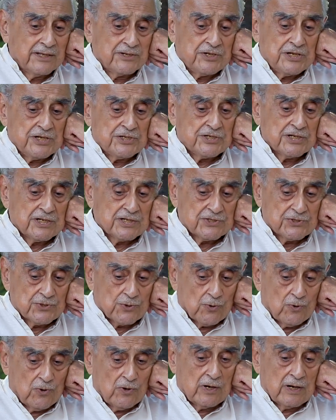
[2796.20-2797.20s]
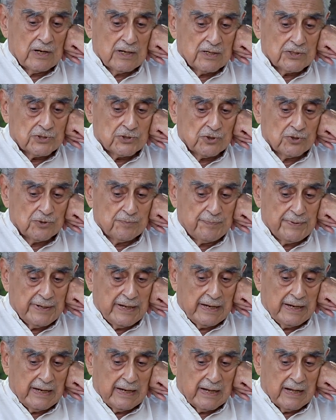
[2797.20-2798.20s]
the teacher's role should
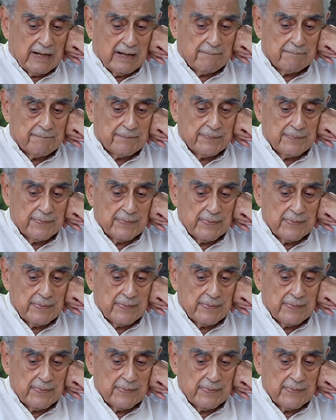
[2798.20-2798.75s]
be, as